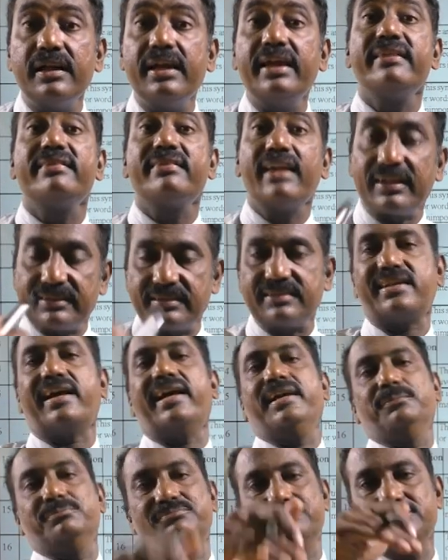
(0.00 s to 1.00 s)
in that
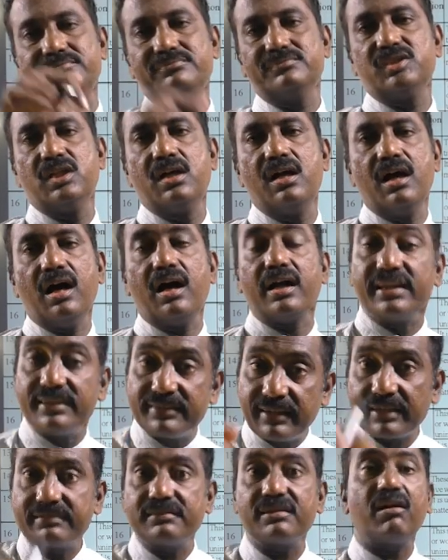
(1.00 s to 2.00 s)
time or in
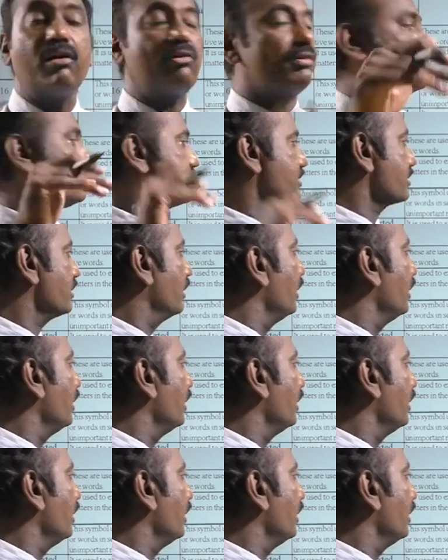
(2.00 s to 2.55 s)
that context.